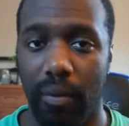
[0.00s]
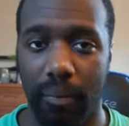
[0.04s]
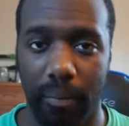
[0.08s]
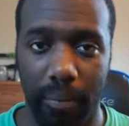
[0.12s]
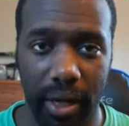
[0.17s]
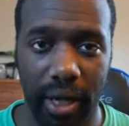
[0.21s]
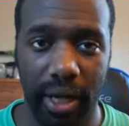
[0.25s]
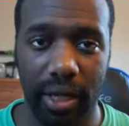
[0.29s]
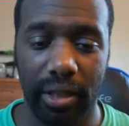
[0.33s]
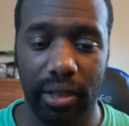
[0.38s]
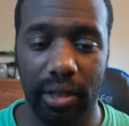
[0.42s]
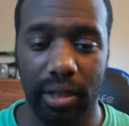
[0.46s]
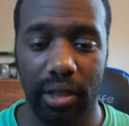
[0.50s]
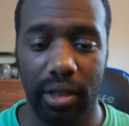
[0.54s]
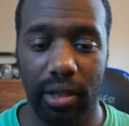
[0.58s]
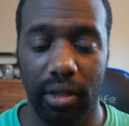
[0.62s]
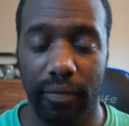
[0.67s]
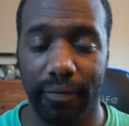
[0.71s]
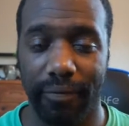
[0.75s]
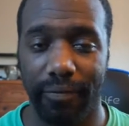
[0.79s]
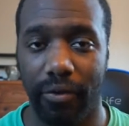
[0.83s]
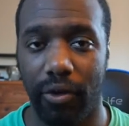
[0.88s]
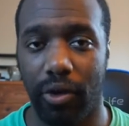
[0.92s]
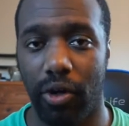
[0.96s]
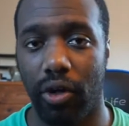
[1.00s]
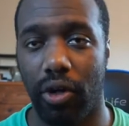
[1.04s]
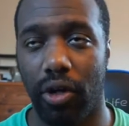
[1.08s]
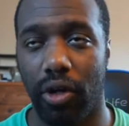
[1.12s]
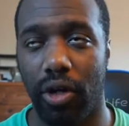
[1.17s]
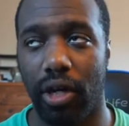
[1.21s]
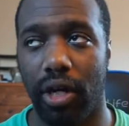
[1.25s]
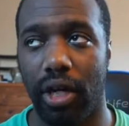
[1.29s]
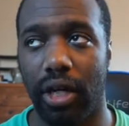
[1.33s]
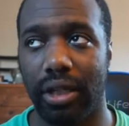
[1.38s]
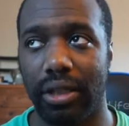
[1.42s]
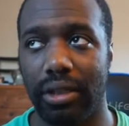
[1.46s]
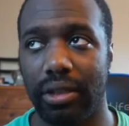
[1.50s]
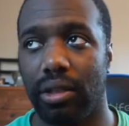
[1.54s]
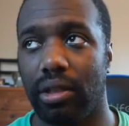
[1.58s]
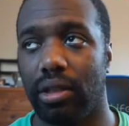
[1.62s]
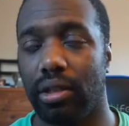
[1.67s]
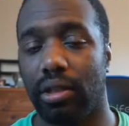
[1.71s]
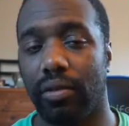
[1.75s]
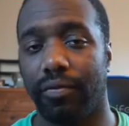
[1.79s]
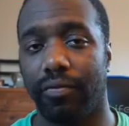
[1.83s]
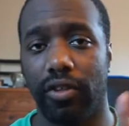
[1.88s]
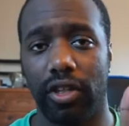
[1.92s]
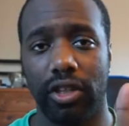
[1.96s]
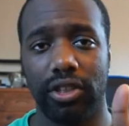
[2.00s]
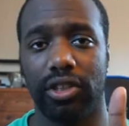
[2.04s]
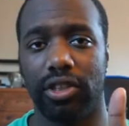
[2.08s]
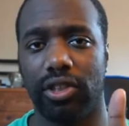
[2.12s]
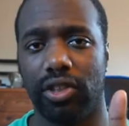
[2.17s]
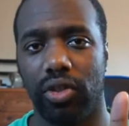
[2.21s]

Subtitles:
But for the first